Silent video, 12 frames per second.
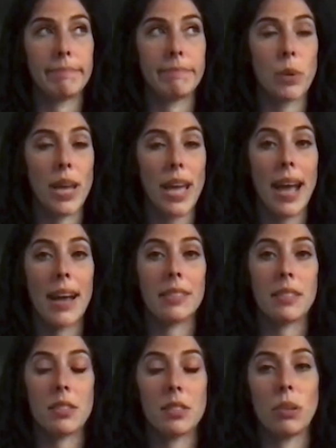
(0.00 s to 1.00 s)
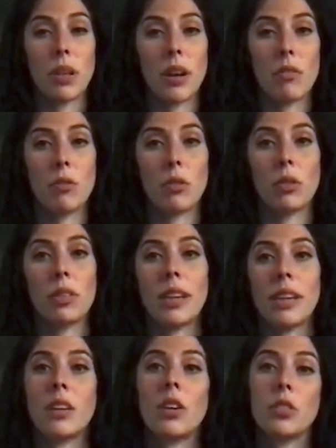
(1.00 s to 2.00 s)
we ask the supplier for like
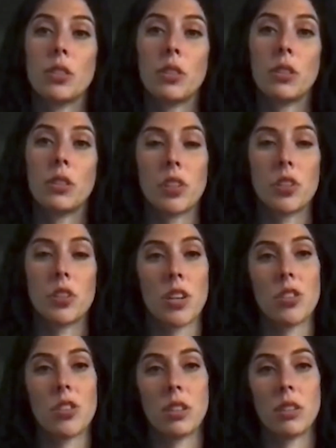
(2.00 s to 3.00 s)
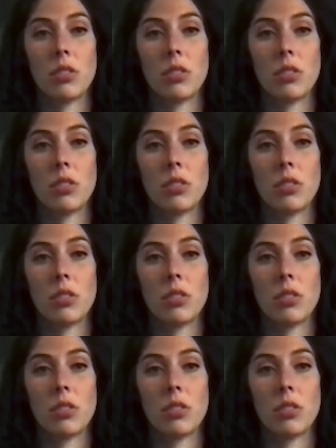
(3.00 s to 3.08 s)
an alternative suggestion.